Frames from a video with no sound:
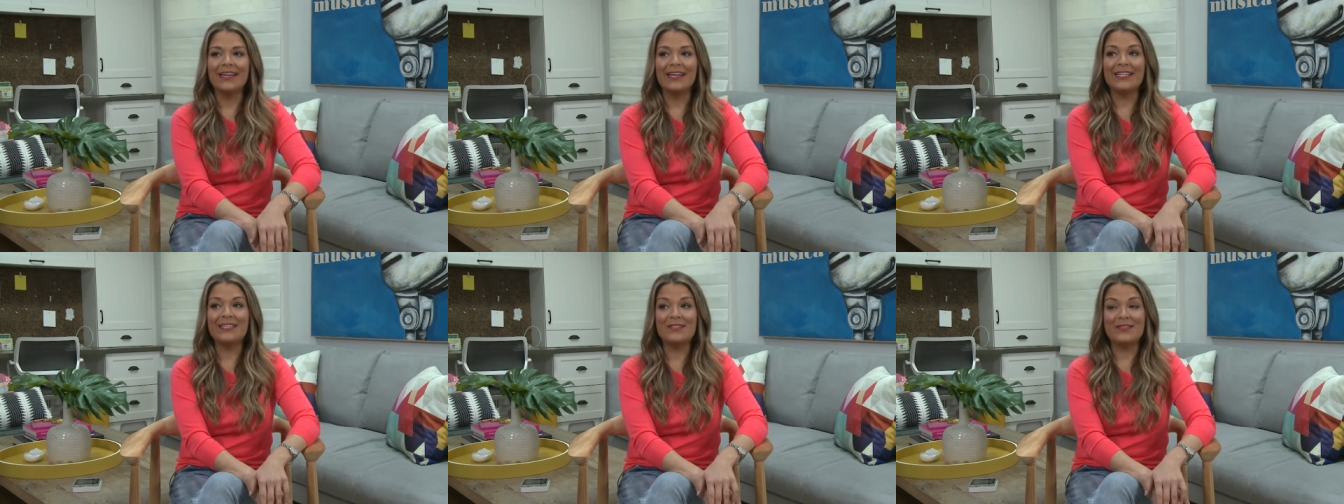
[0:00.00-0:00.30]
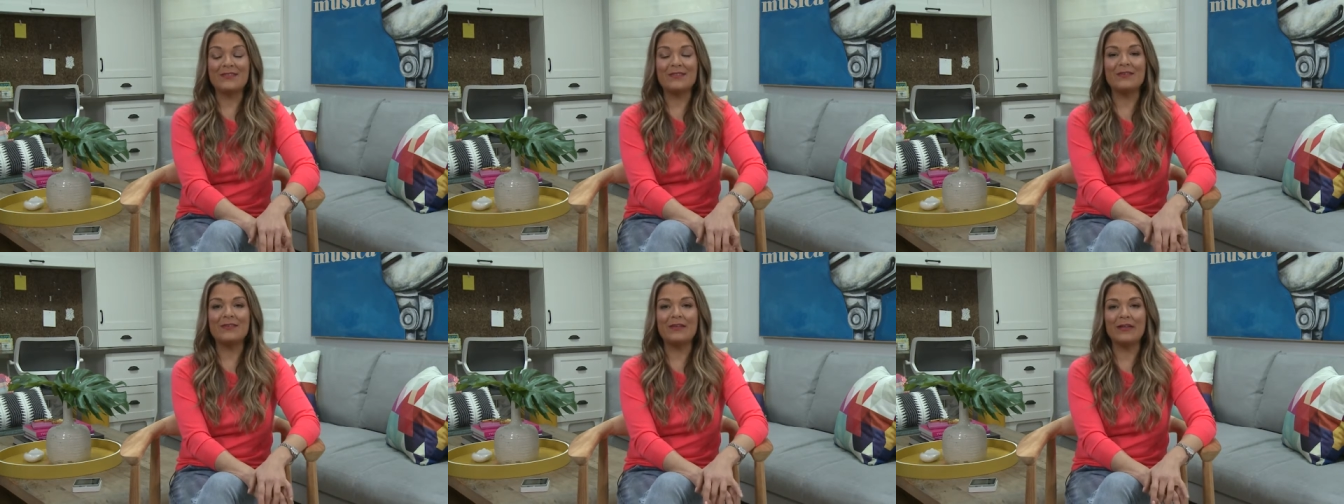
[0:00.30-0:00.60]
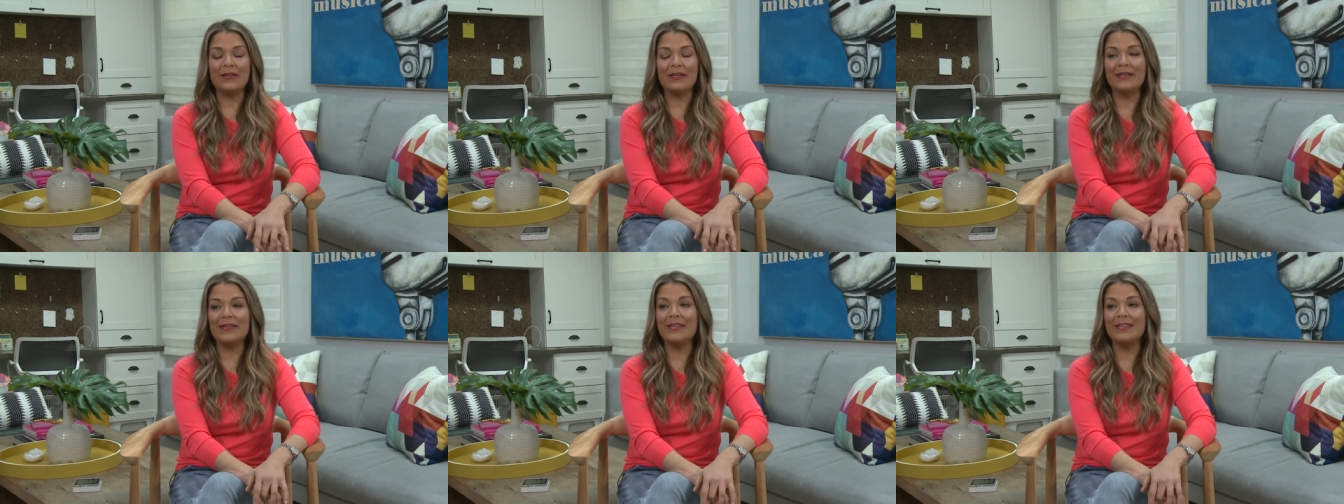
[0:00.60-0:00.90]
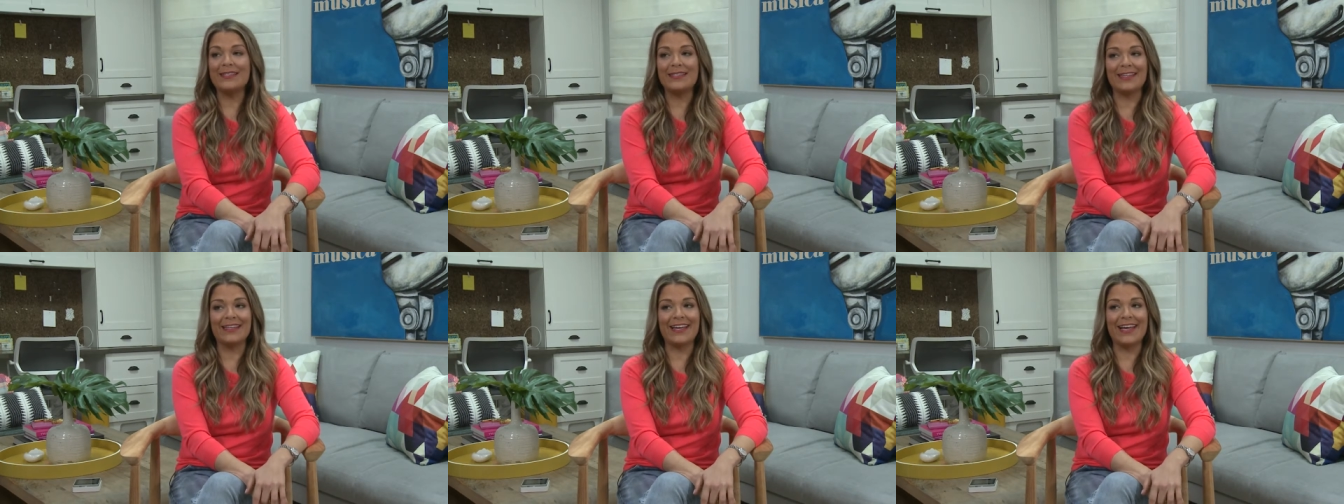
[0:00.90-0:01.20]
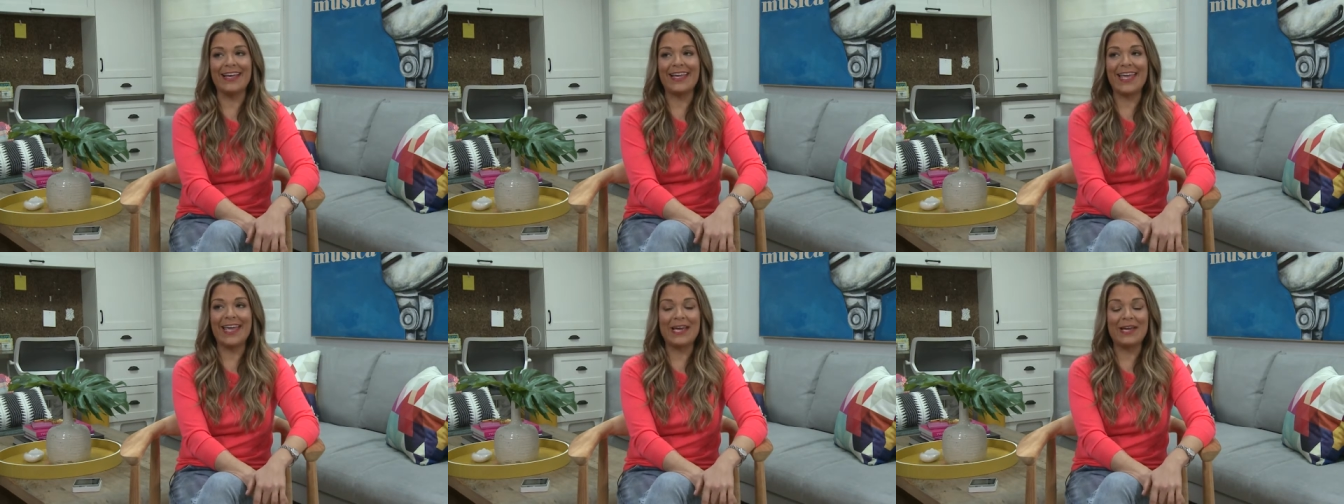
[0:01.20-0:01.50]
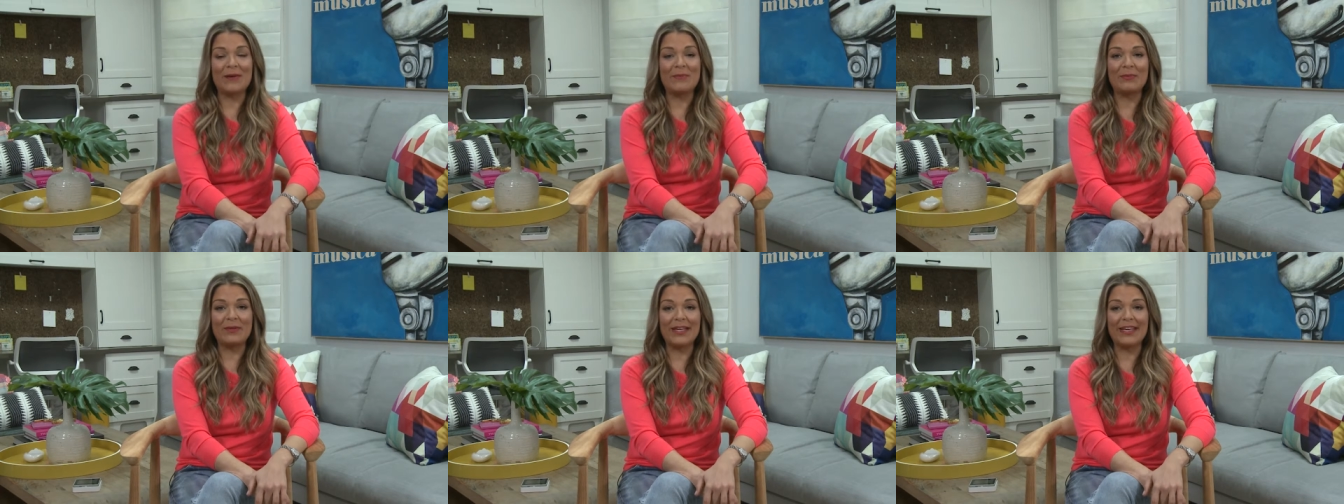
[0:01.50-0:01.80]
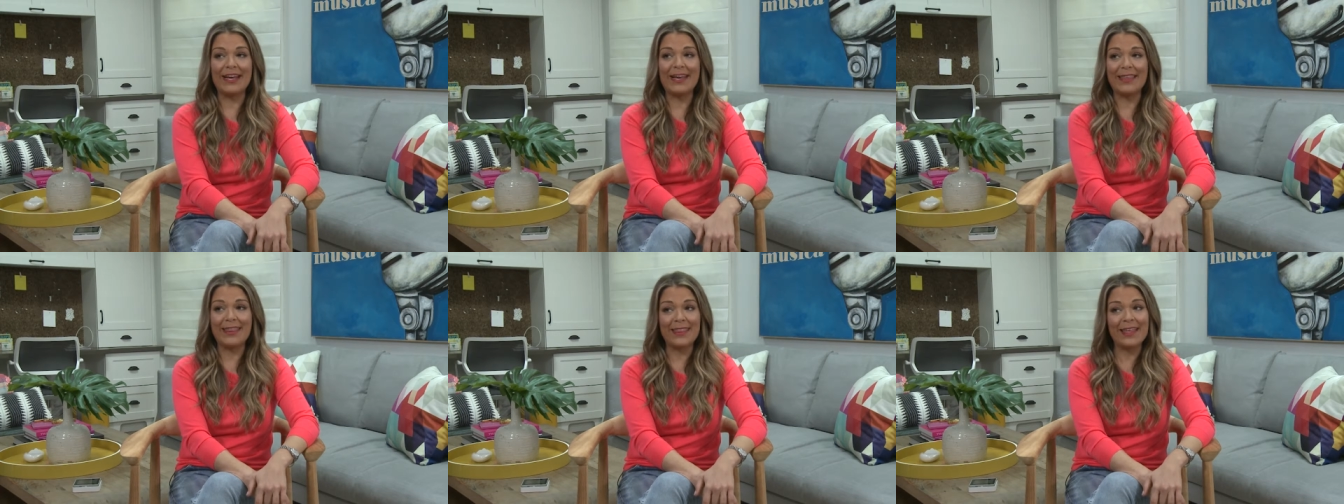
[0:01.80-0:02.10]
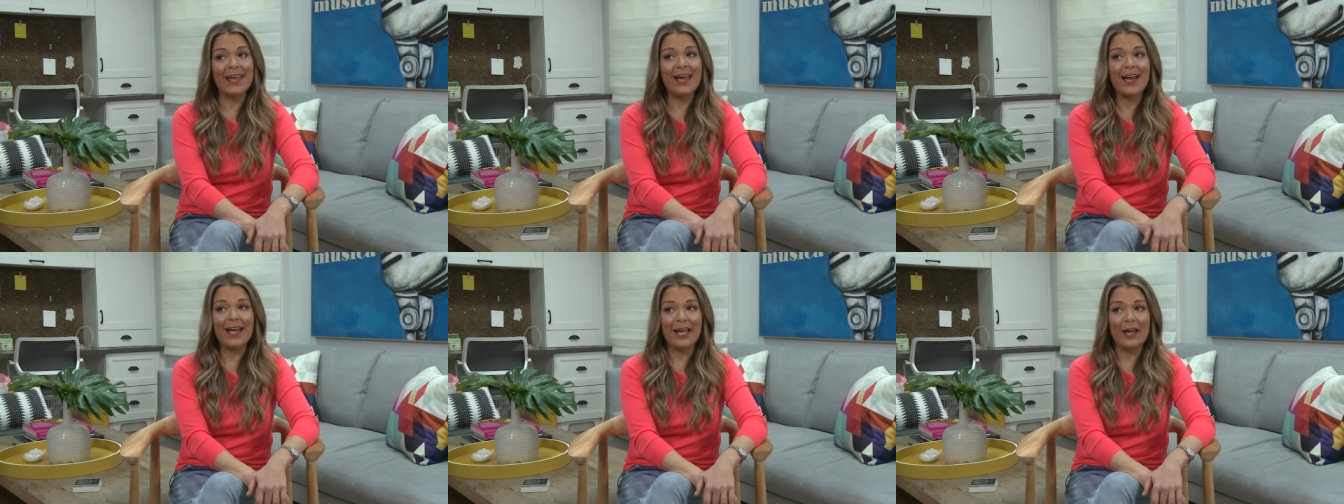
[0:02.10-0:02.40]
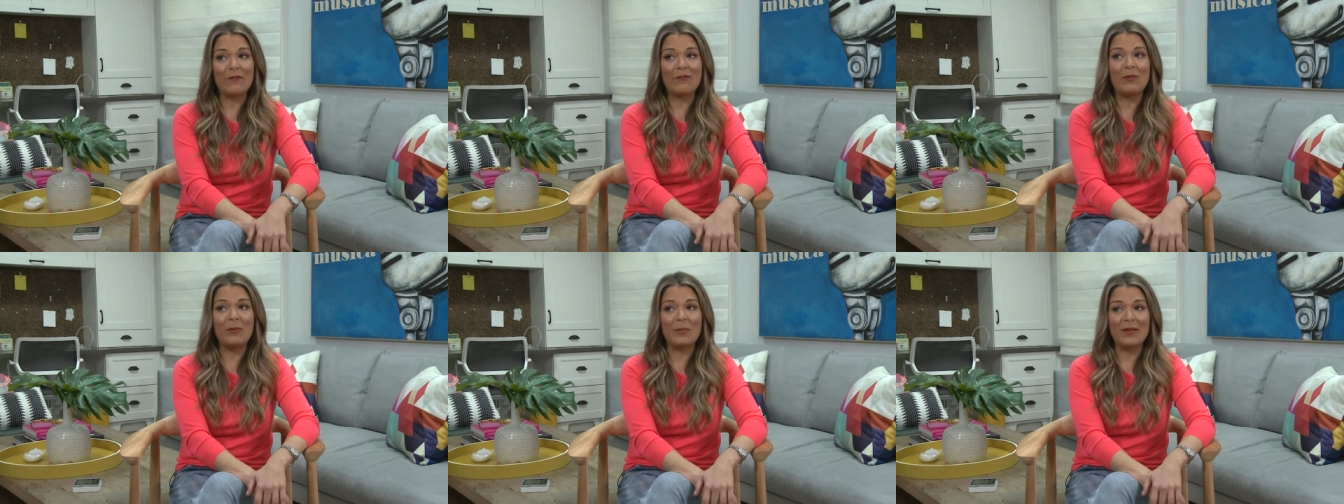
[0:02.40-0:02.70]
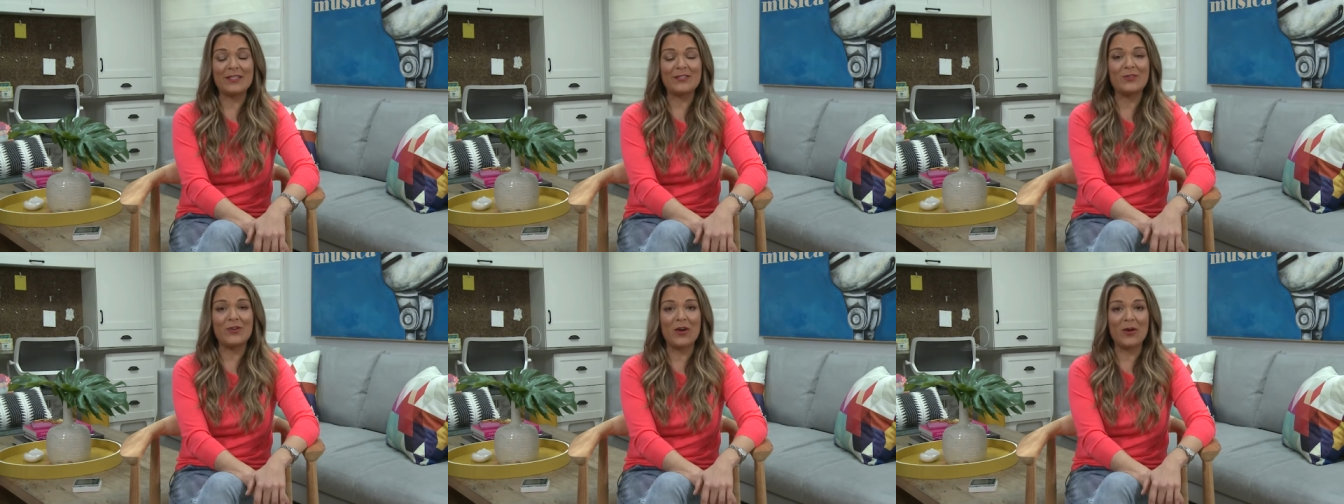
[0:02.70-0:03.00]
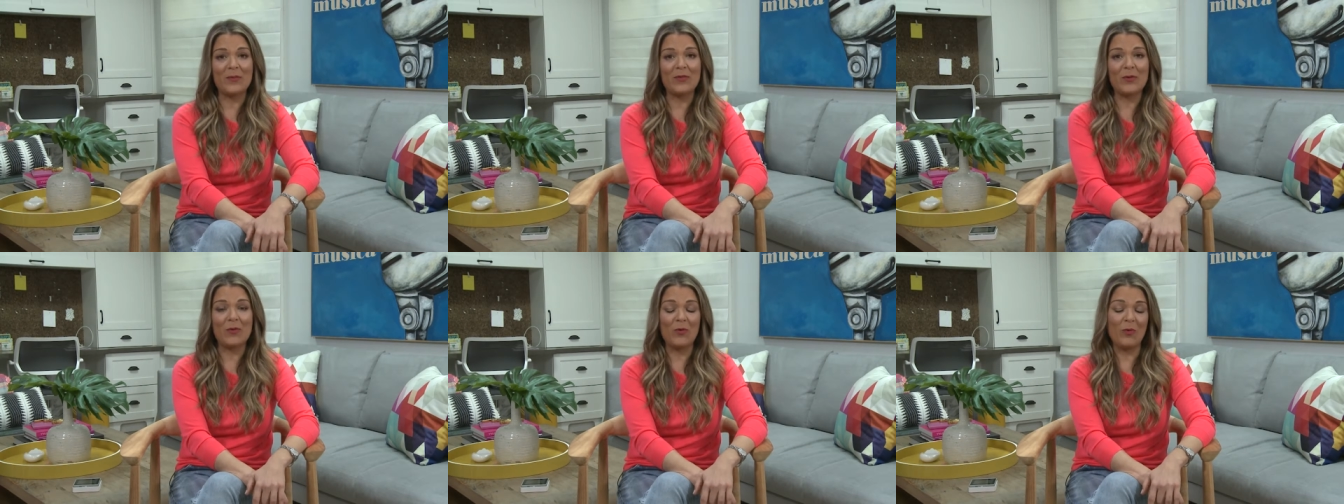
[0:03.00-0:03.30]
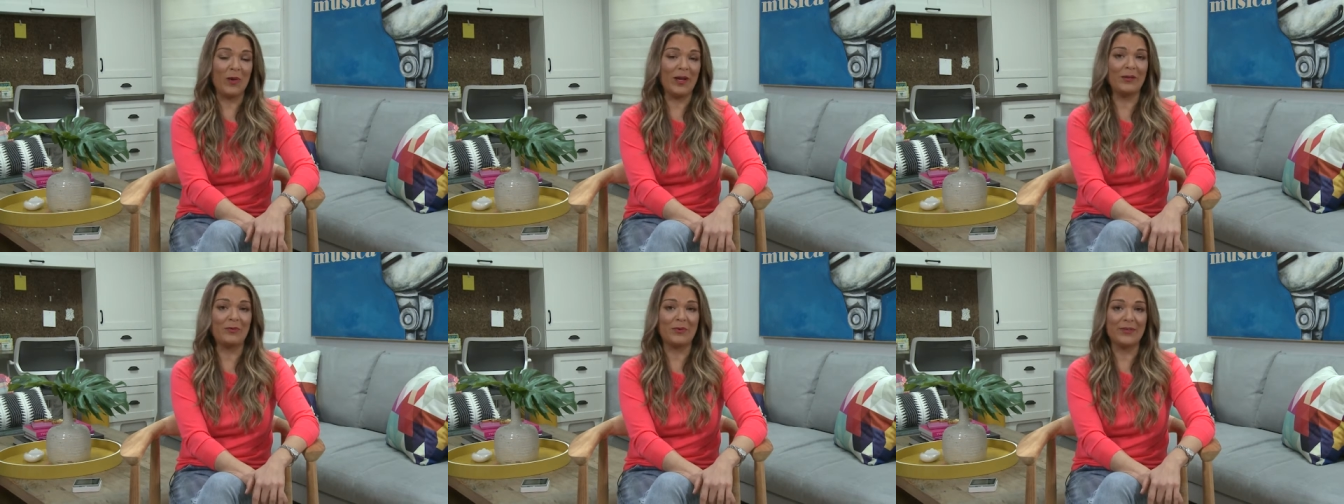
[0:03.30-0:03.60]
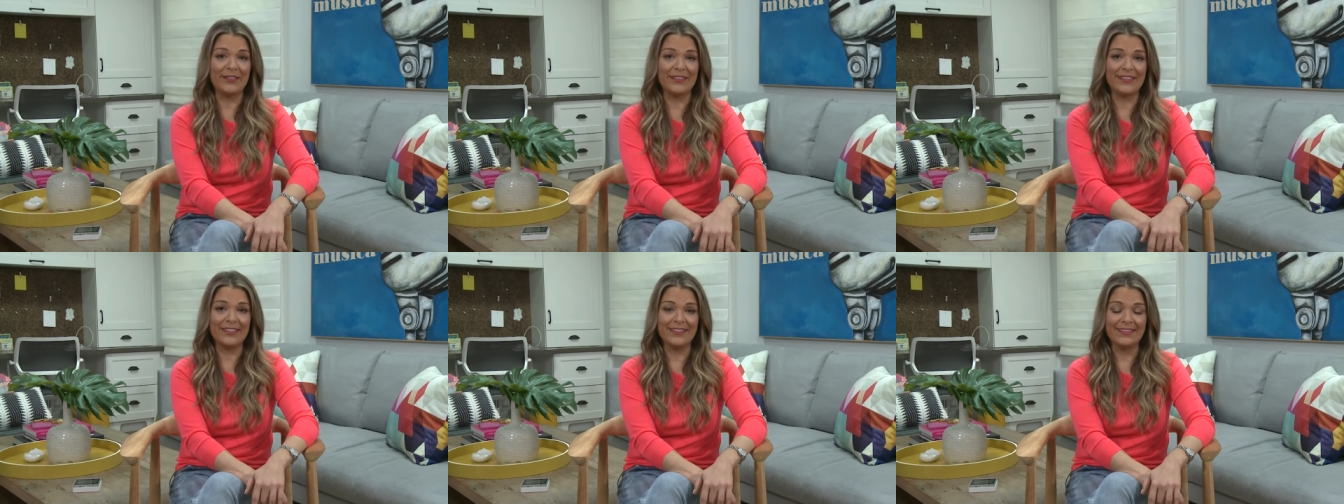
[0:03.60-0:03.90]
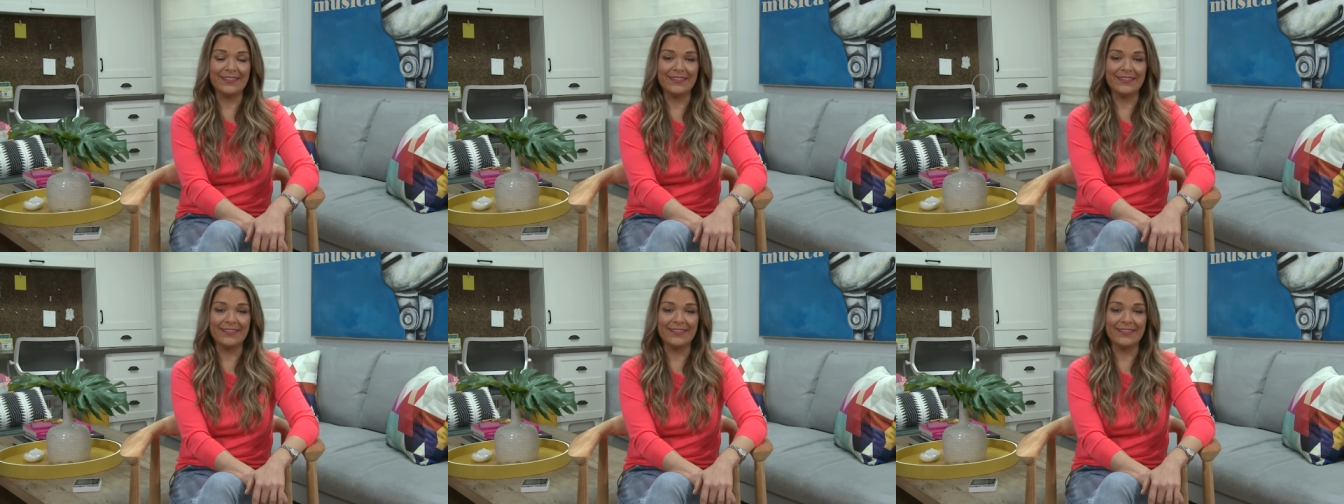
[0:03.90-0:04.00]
It's listen, I can't complain. I think I have the best job in the whole wide world.